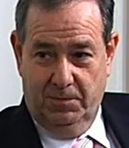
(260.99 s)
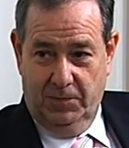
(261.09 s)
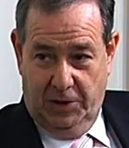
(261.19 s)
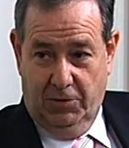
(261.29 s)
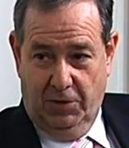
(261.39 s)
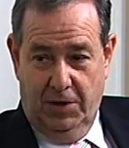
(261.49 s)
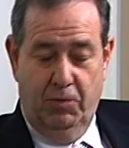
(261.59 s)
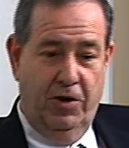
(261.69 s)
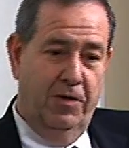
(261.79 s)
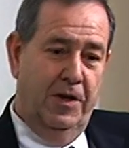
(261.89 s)
literally,
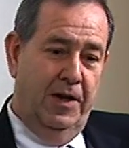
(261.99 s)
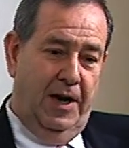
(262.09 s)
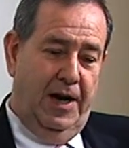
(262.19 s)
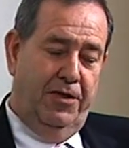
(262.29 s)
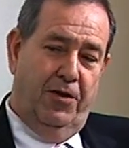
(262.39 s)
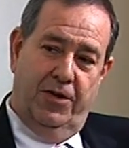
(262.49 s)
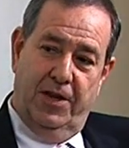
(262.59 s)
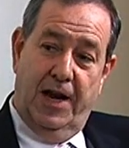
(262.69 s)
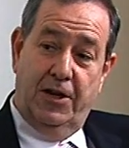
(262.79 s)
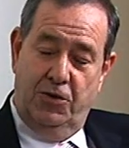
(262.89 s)
where I thought
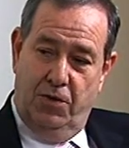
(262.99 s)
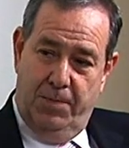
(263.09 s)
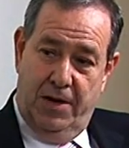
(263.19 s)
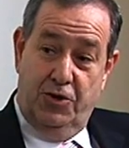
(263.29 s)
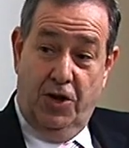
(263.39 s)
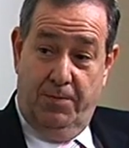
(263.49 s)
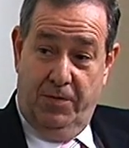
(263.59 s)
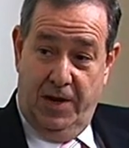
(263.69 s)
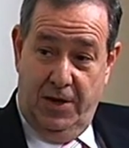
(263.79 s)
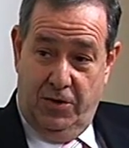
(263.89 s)
that I could do a better job than
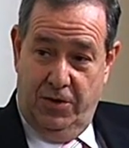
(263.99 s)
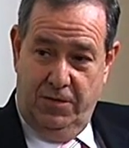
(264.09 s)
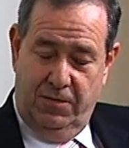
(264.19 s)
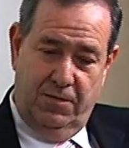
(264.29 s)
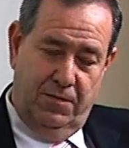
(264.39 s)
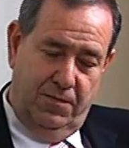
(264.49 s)
they could, and